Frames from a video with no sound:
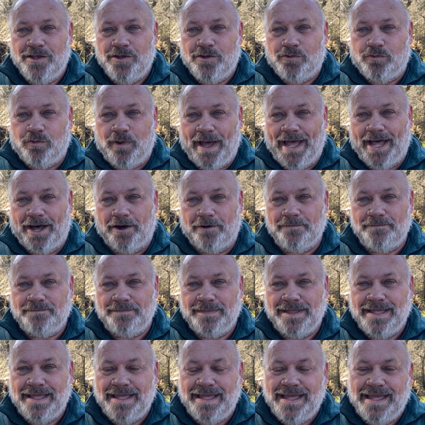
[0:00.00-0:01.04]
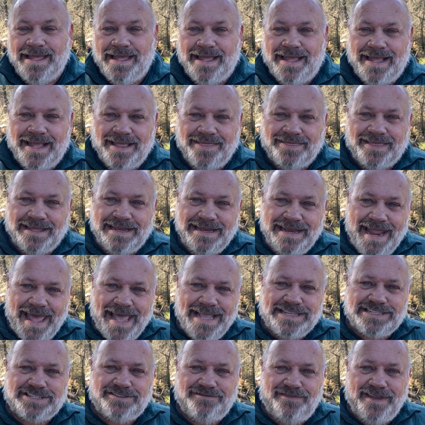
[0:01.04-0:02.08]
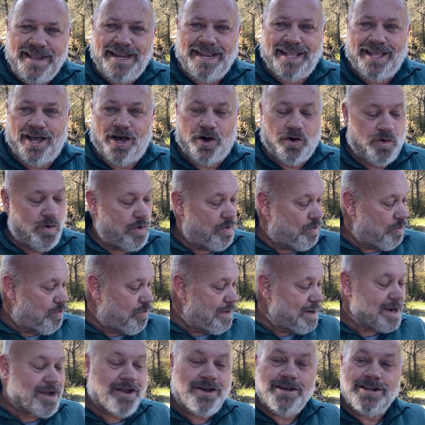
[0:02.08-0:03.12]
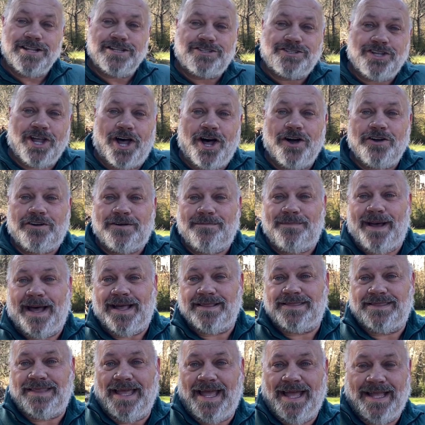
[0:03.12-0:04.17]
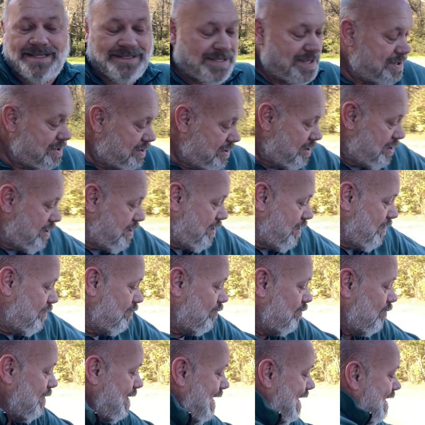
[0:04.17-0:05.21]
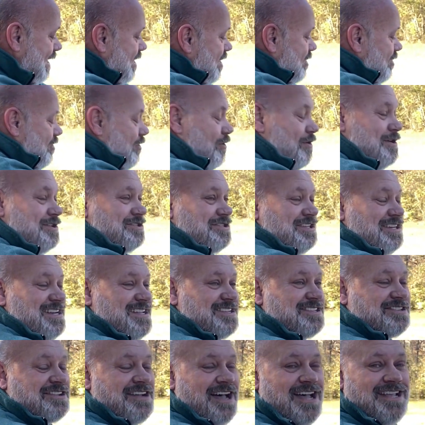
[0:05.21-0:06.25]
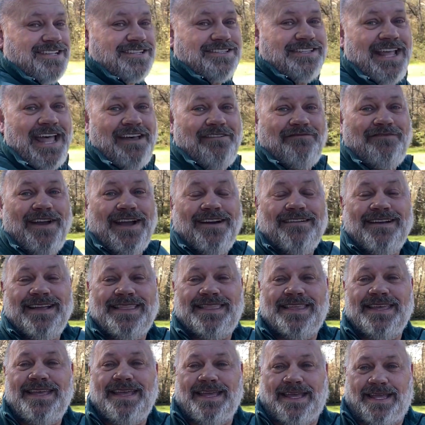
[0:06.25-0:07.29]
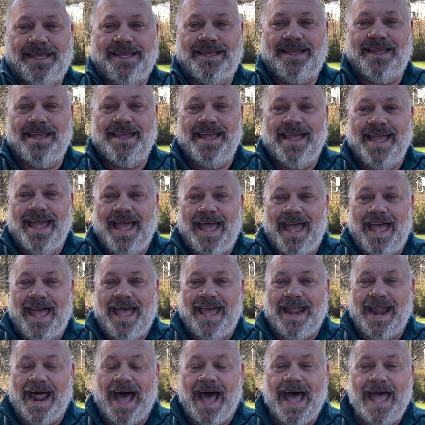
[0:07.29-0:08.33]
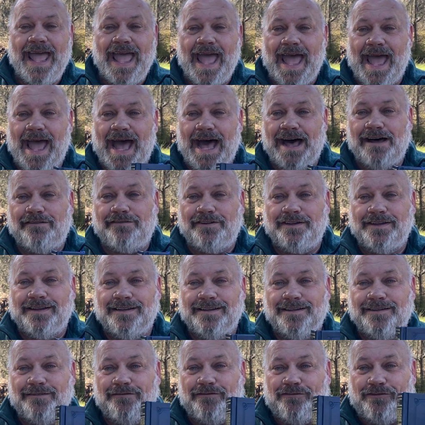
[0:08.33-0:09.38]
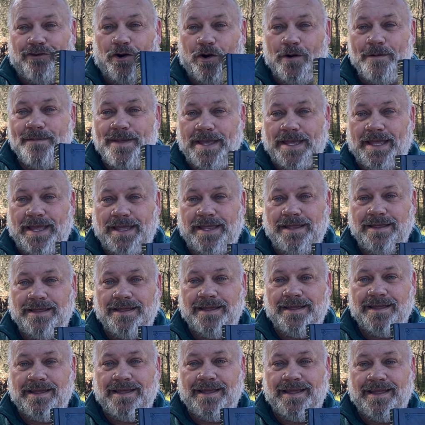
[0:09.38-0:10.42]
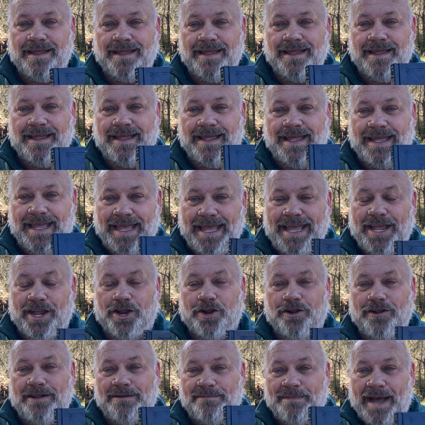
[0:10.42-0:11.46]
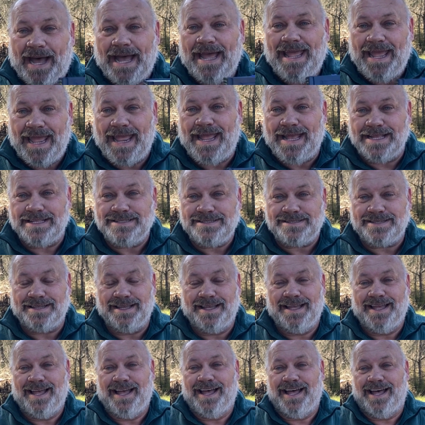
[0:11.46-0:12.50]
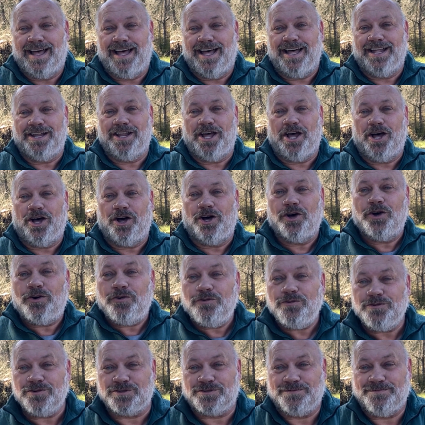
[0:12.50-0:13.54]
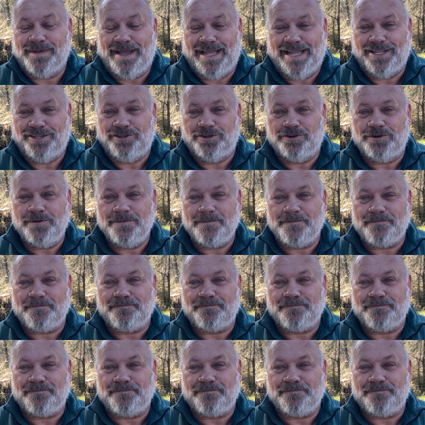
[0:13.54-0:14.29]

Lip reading: Well, in the next video, we're going to talk about that. We are going to discuss that very thing. And I have, for me, here in my hands, an owner's manual,